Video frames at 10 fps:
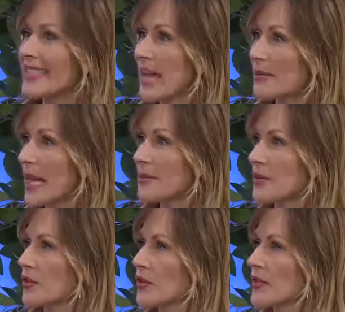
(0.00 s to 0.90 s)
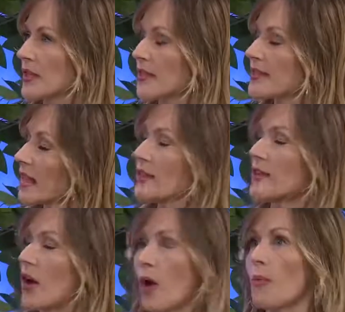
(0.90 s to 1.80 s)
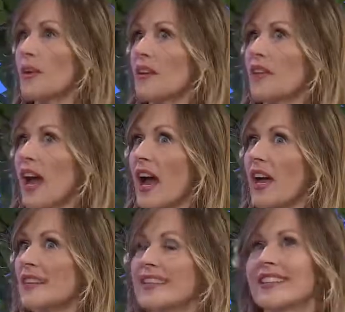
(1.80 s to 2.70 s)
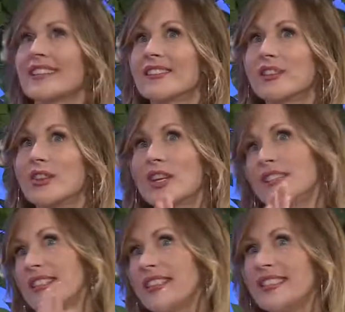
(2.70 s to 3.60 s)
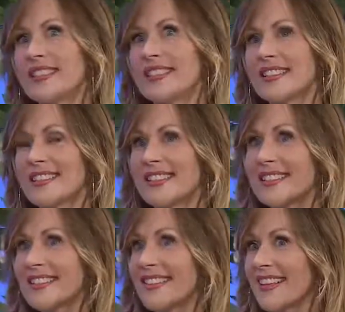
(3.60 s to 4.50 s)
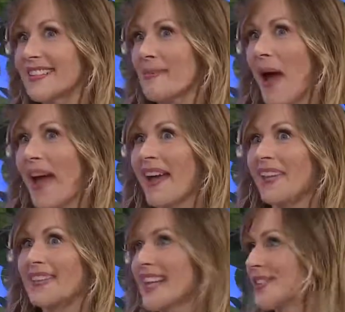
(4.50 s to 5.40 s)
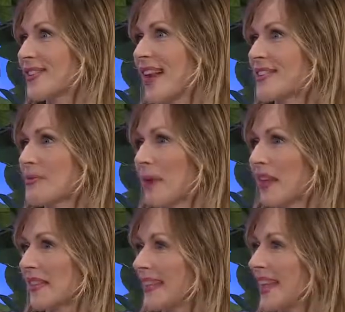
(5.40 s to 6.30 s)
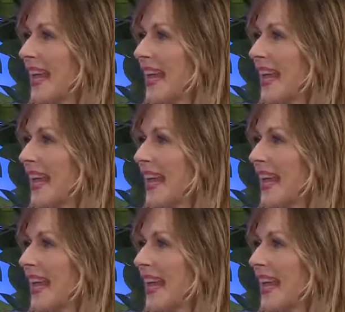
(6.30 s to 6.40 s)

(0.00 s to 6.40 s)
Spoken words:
sometimes there's just a sudden open of the eyes and a look into the distance, and they smile and take their last breath. And